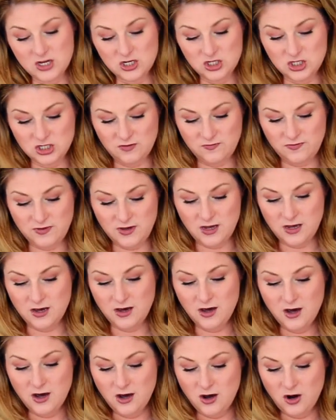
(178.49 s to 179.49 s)
Jiffy
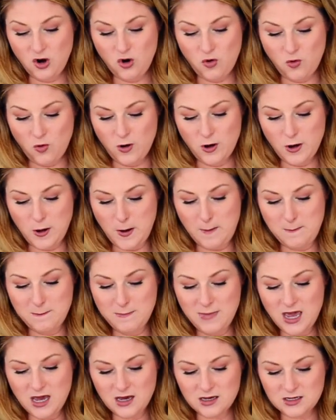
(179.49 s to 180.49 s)
corn
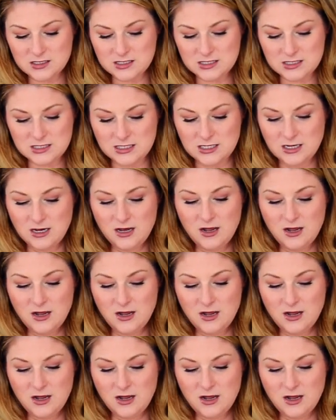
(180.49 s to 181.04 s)
mix.